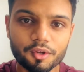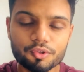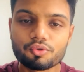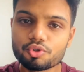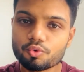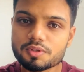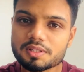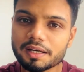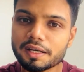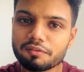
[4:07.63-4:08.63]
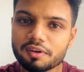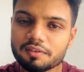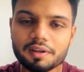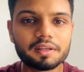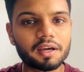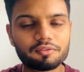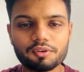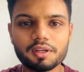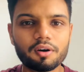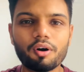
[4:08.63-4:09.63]
So use Sunday very, very
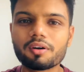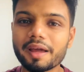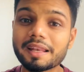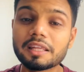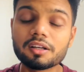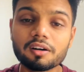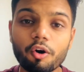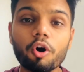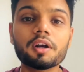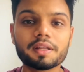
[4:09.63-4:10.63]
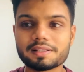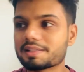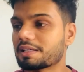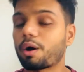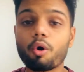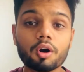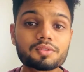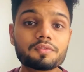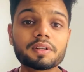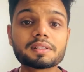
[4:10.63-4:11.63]
carefully, or any holidays. Let's say
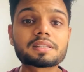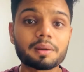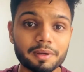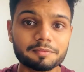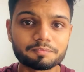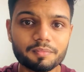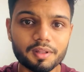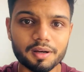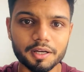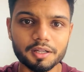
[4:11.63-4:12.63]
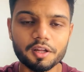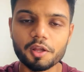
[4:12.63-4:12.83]
August 15th is coming, right?